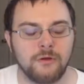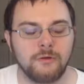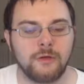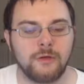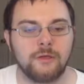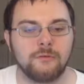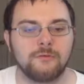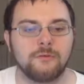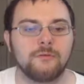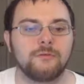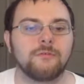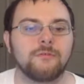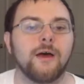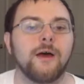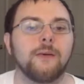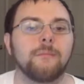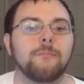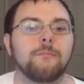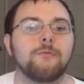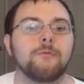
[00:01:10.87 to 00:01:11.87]
Okay, so
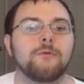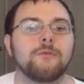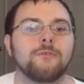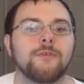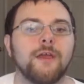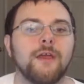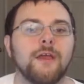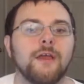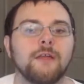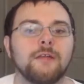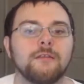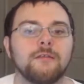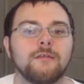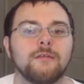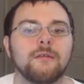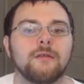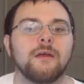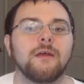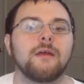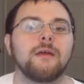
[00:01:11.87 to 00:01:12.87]
Top was a
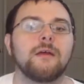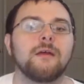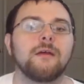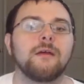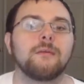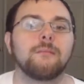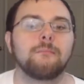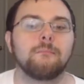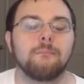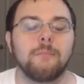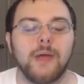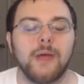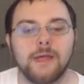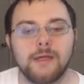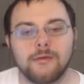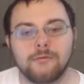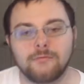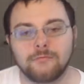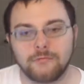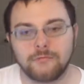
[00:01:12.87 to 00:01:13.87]

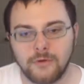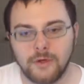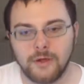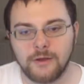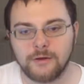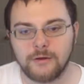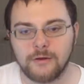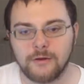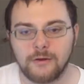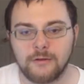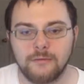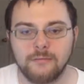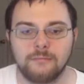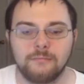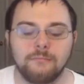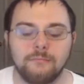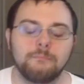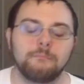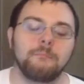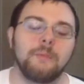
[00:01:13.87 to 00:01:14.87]
main runner
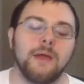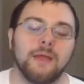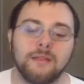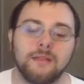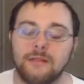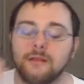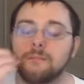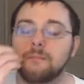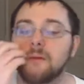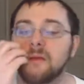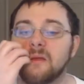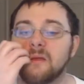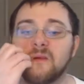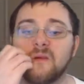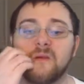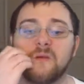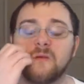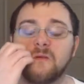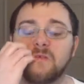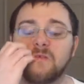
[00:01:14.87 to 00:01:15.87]
mainly
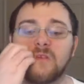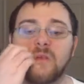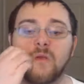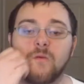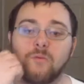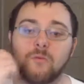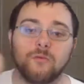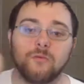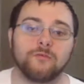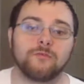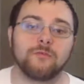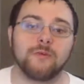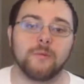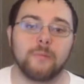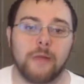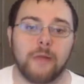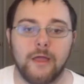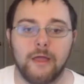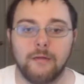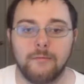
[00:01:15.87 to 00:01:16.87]
because he was from
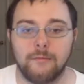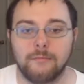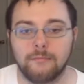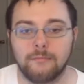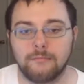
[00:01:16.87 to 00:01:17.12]
a